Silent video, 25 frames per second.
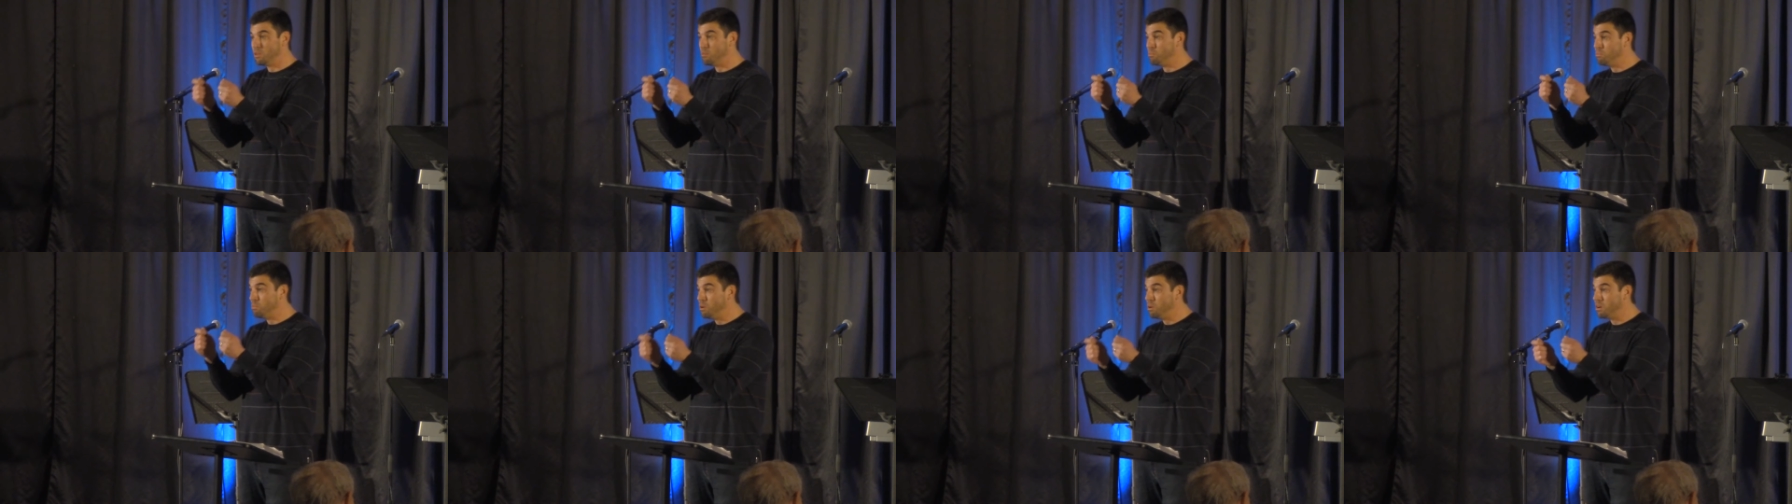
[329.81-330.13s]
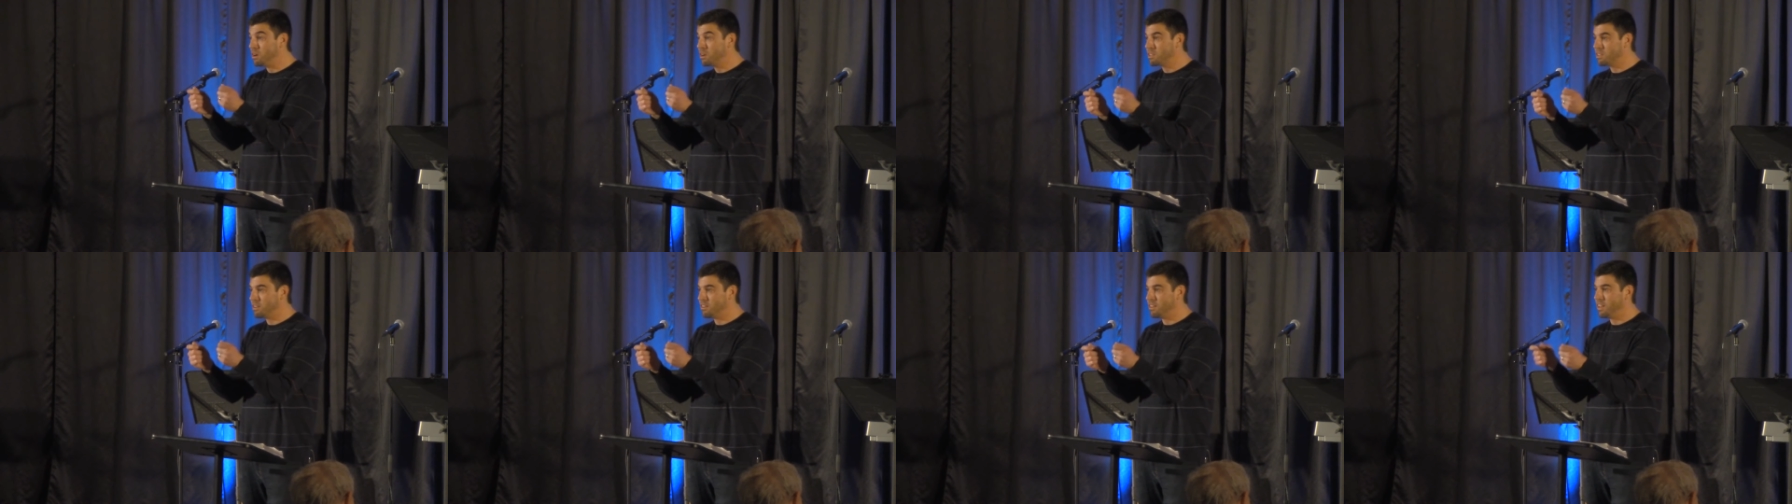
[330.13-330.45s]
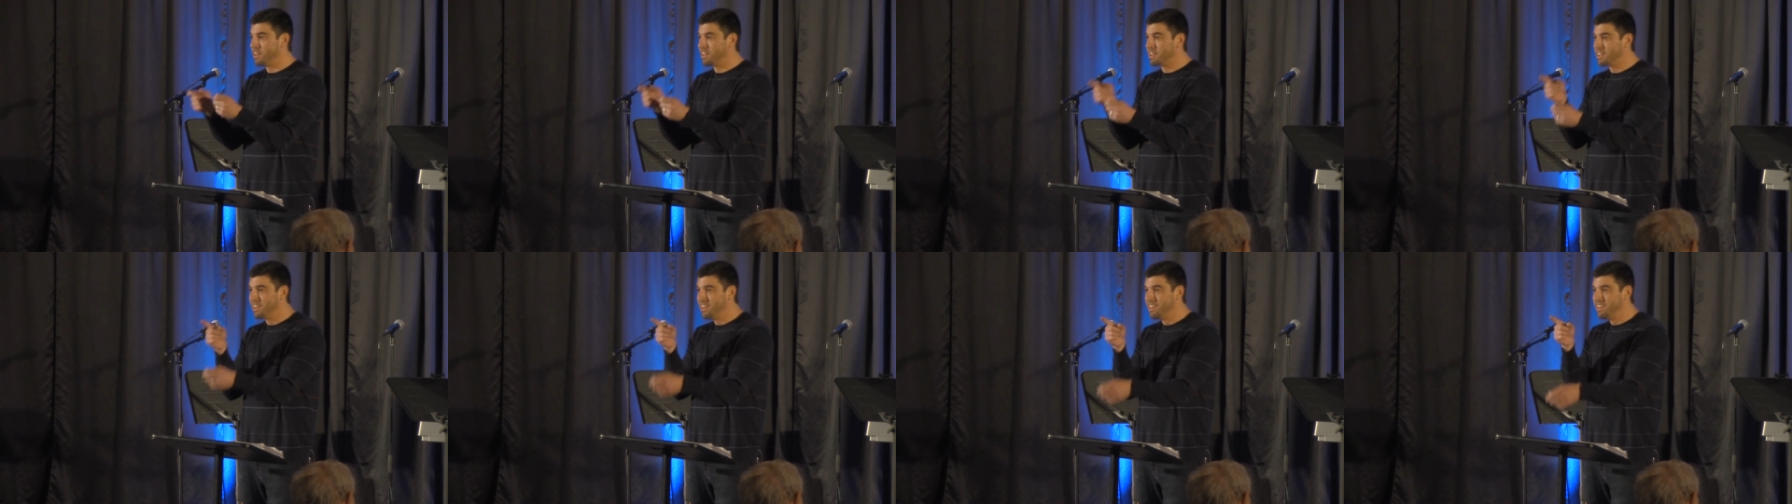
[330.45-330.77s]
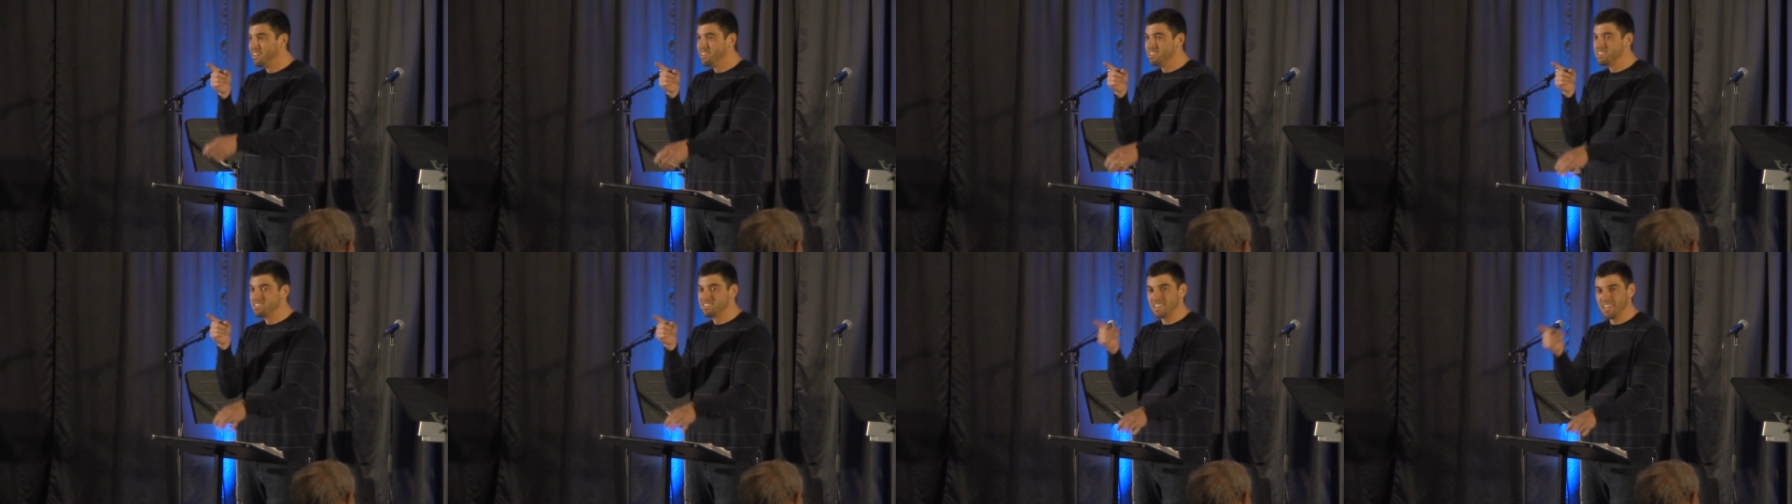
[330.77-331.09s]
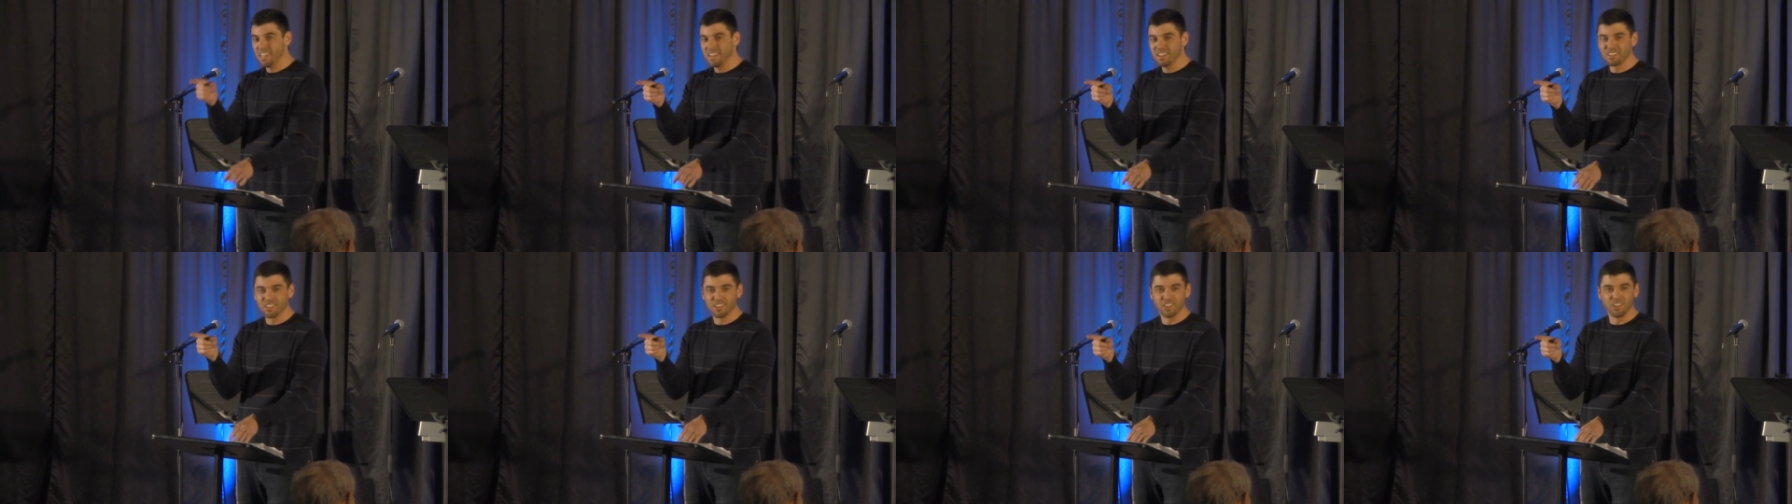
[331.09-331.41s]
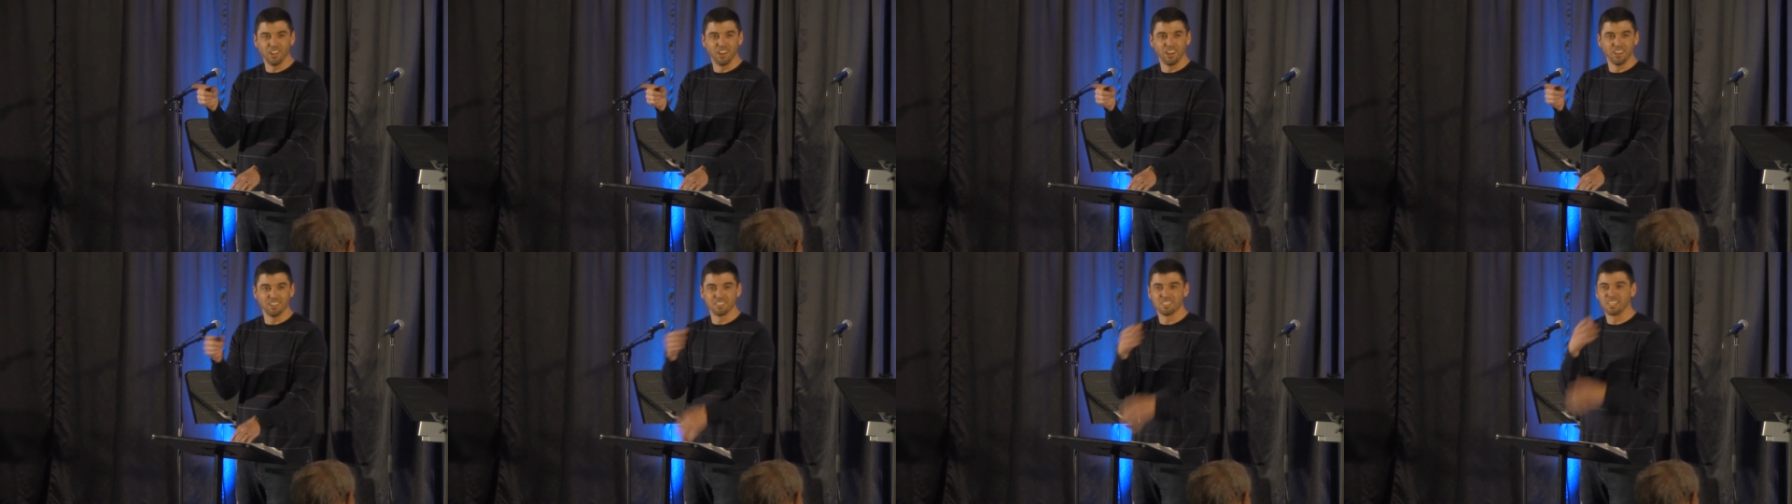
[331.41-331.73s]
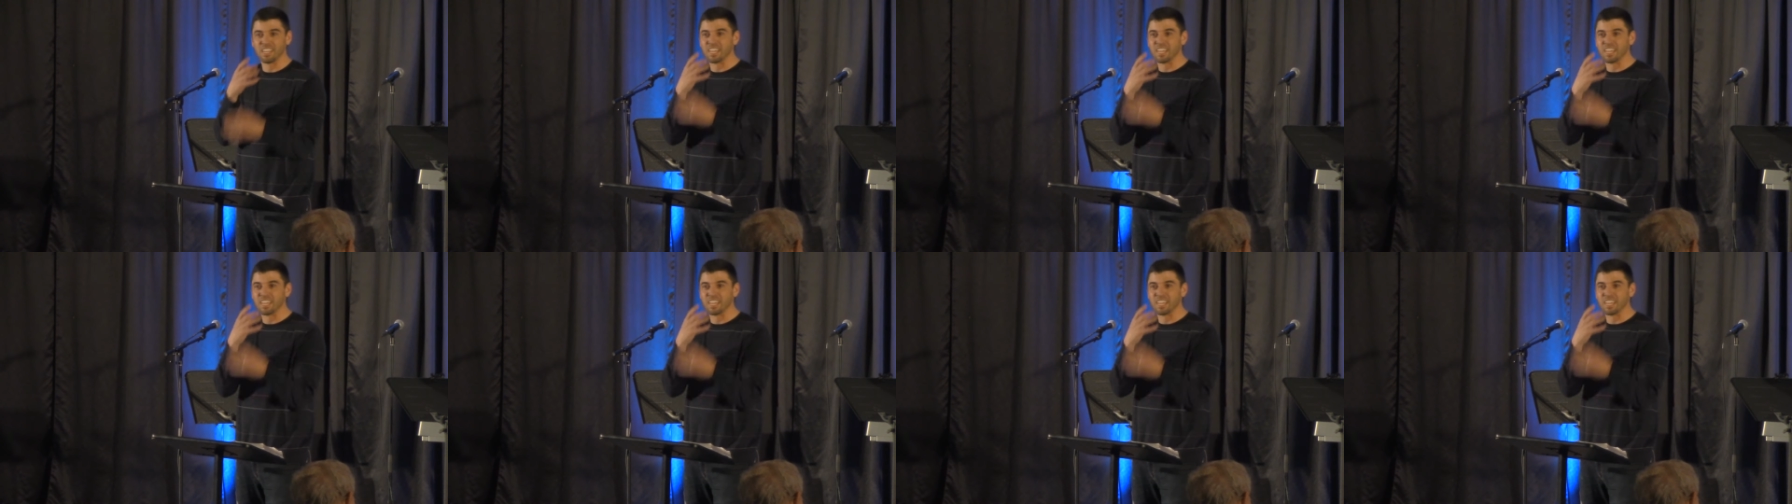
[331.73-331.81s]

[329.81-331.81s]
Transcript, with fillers: book, they're like, Santa Claus.